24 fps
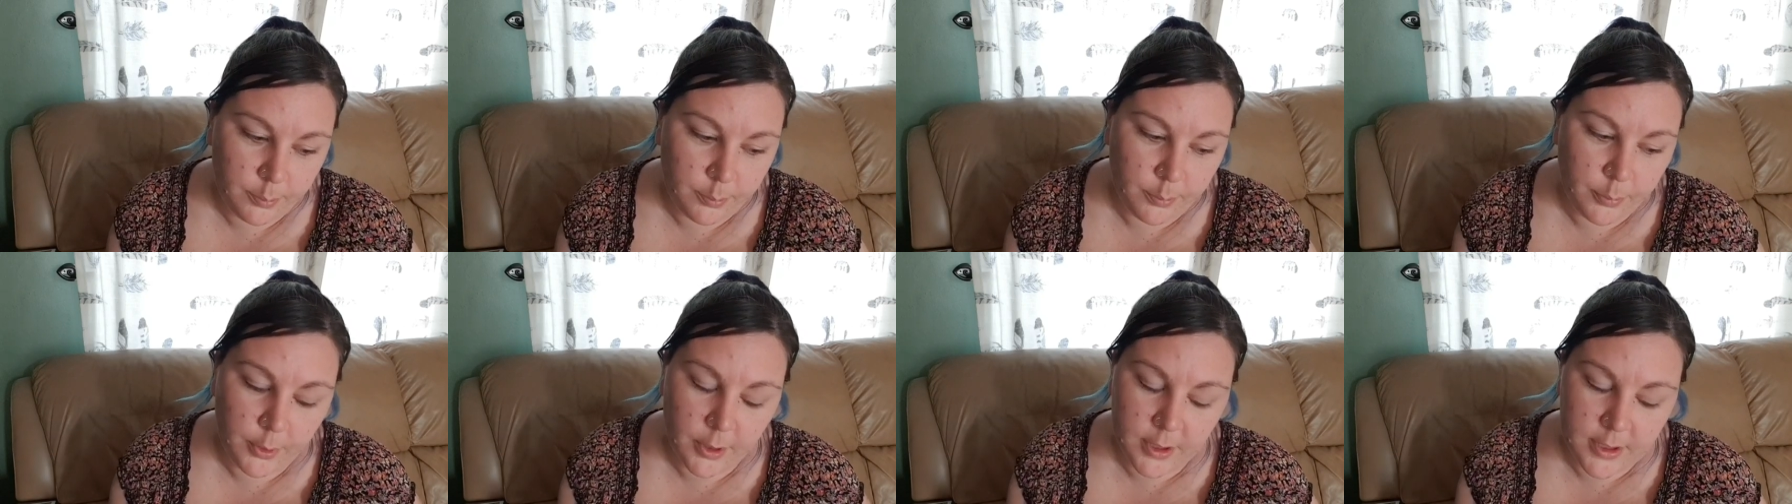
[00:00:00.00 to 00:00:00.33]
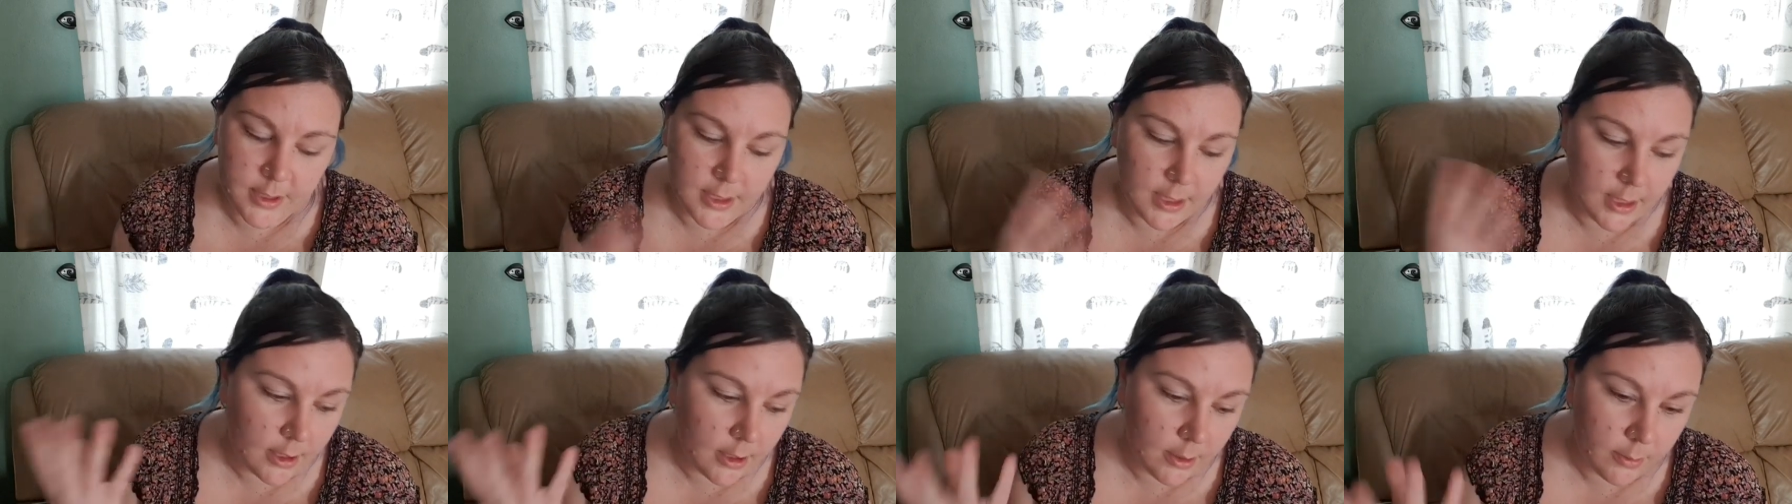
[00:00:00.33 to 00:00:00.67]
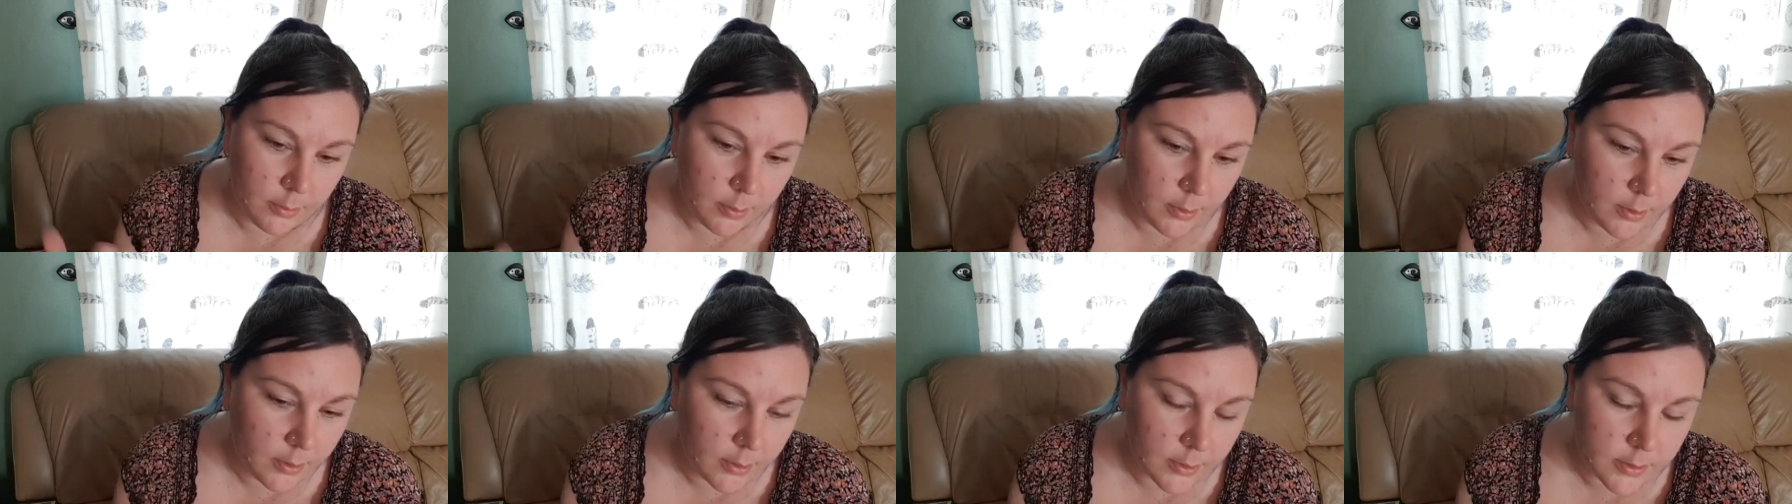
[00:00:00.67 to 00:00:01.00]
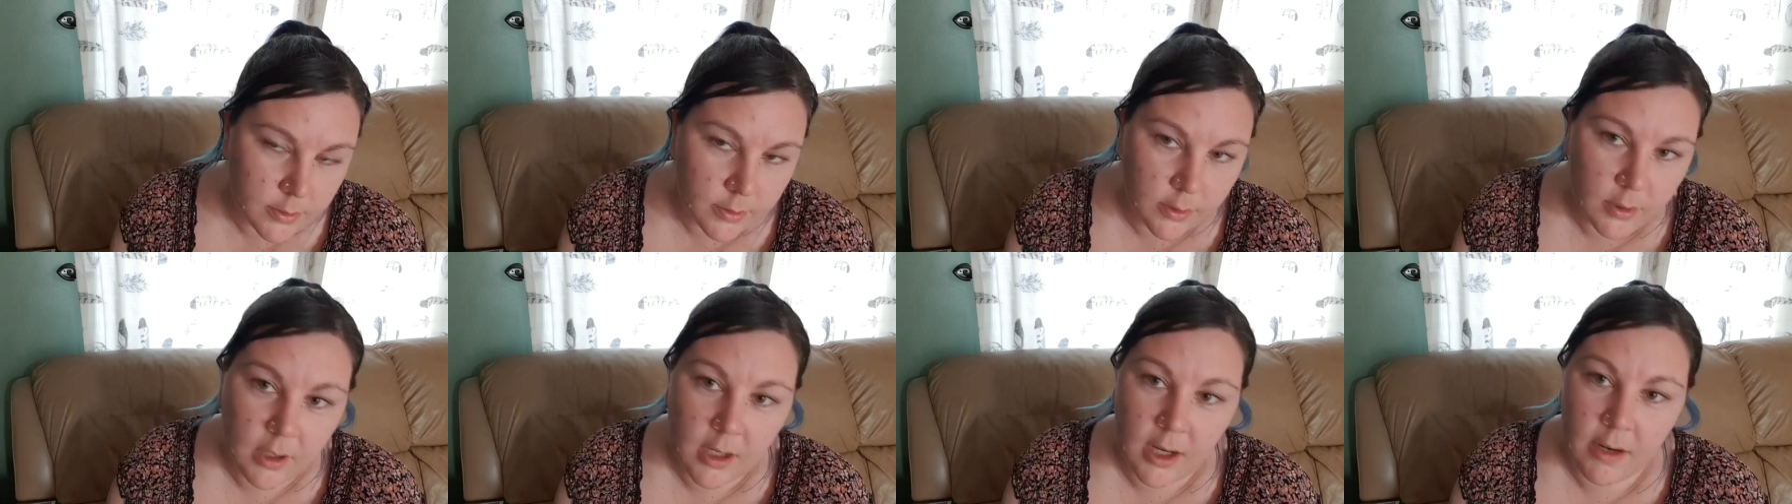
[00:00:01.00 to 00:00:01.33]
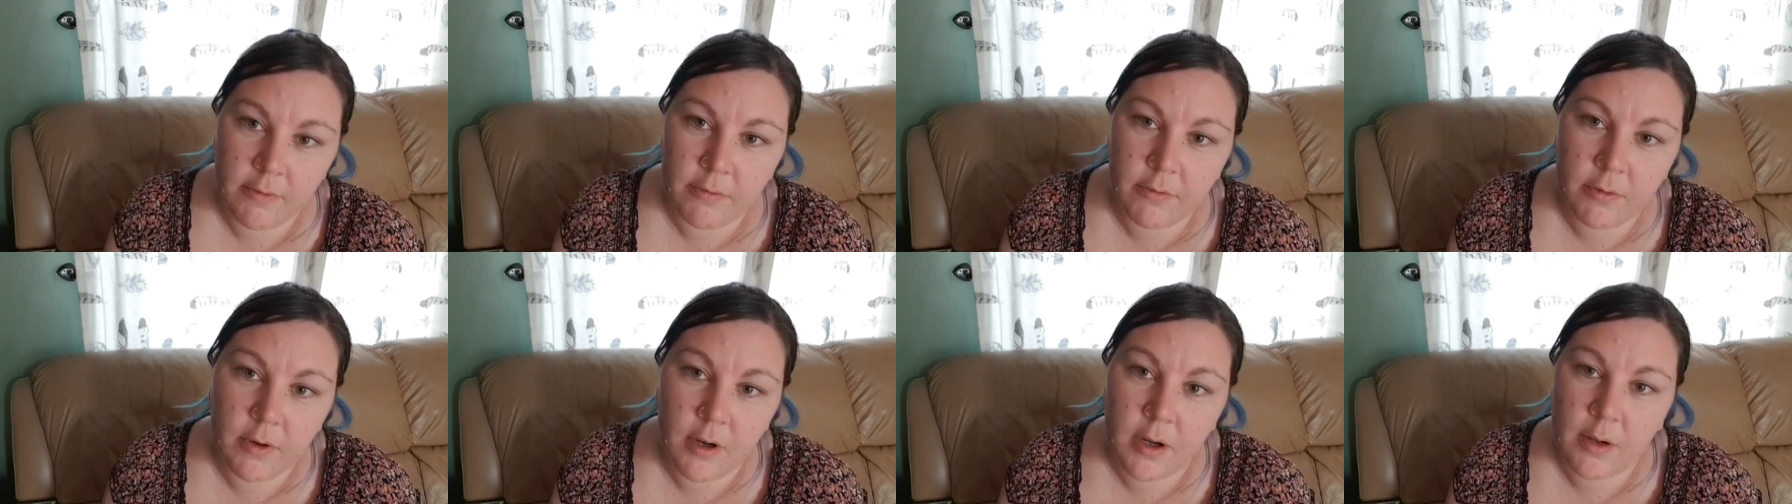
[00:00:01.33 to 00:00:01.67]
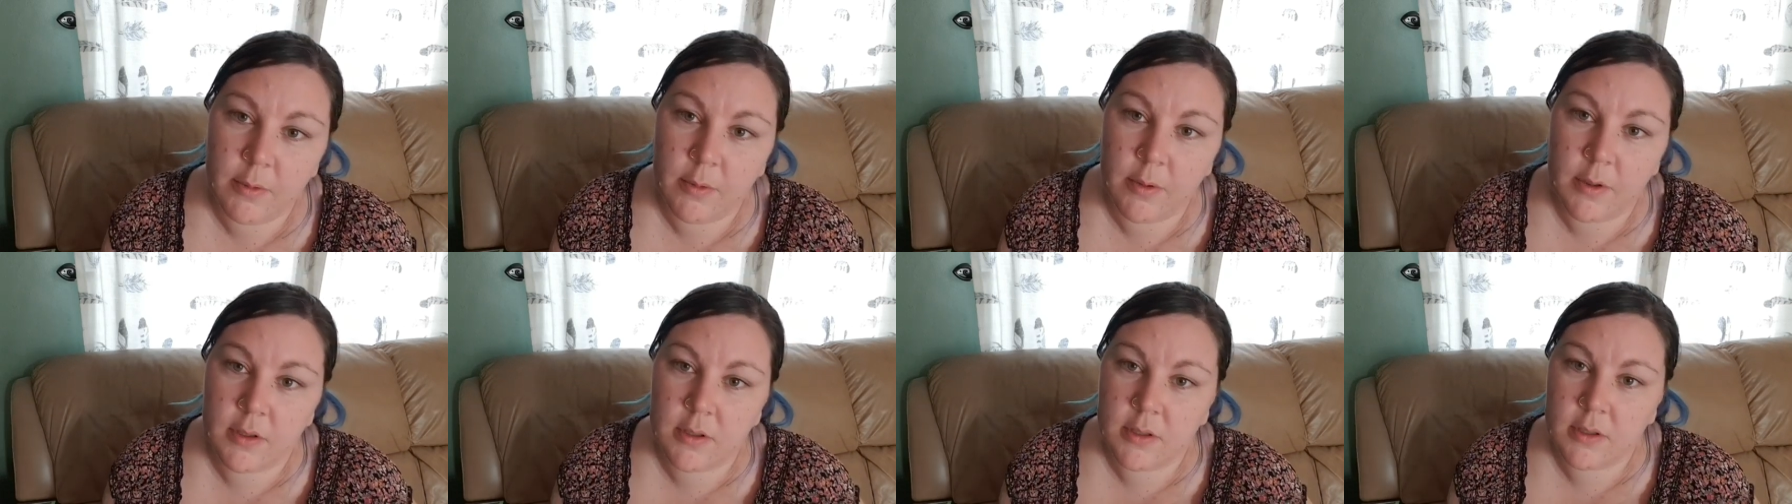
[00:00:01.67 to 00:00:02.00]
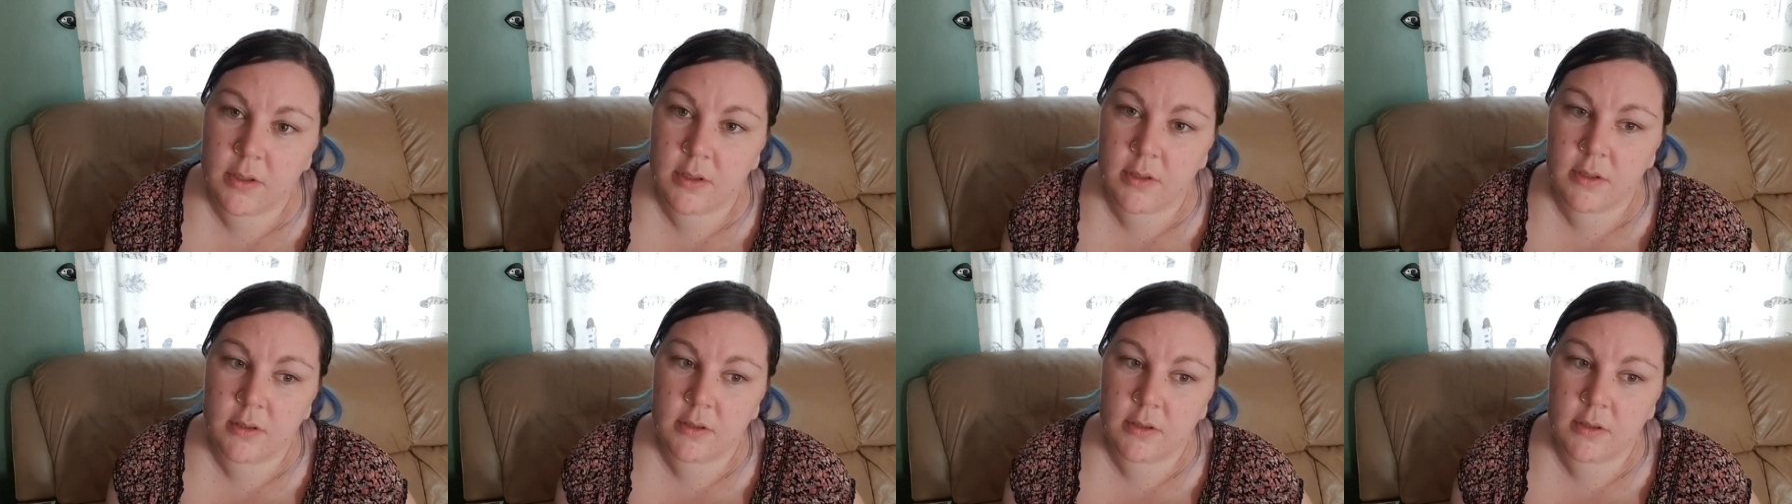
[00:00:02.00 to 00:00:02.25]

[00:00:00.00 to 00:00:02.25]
pretty I was or clever I was.